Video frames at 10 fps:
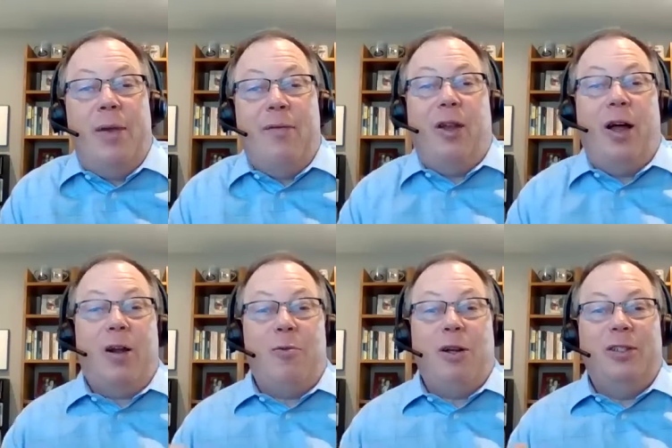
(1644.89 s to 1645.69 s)
and I have a lot
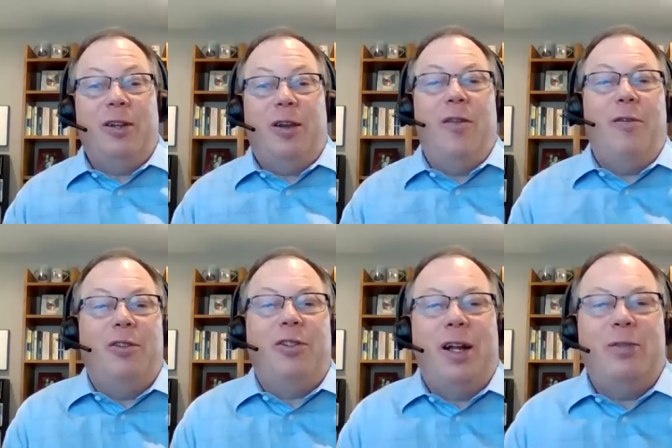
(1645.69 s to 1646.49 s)
of questions along
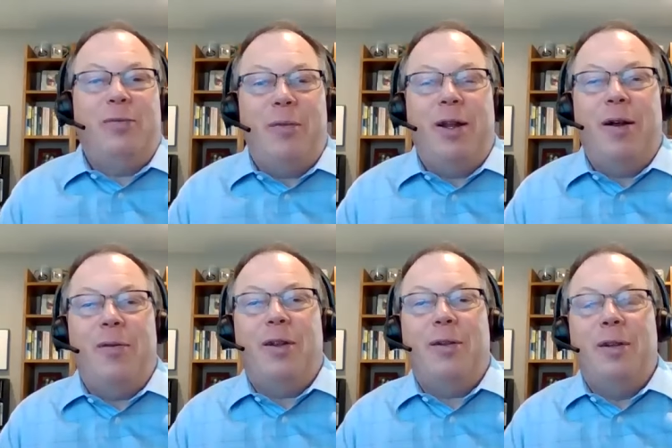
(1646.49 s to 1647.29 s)
those lines, but I'm gonna
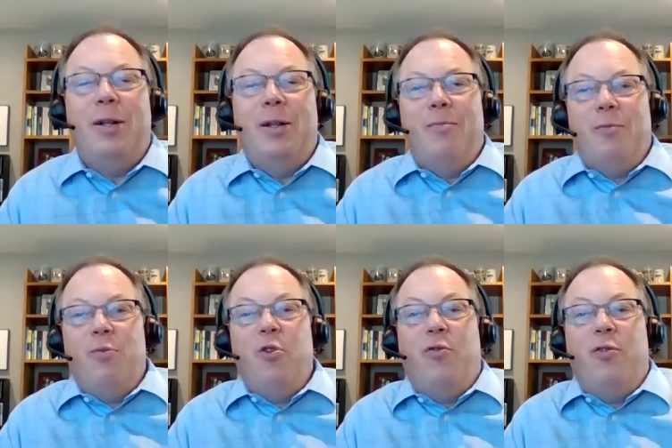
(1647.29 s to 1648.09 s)
I'm gonna
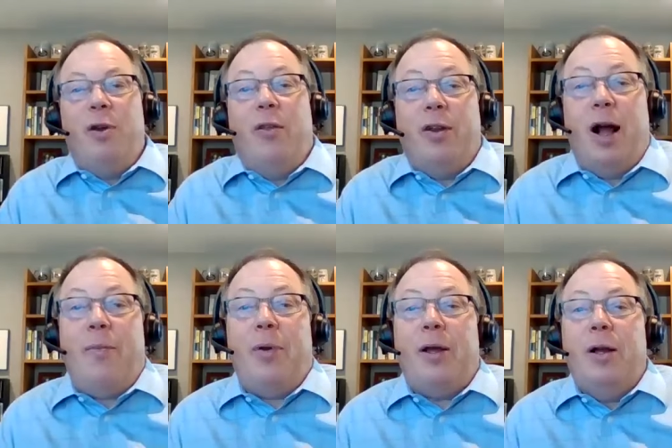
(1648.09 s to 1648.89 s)
move to another
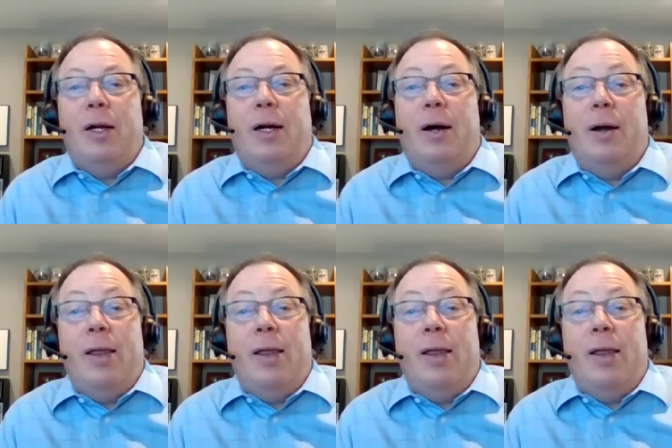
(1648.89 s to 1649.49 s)
topic, uh, sure.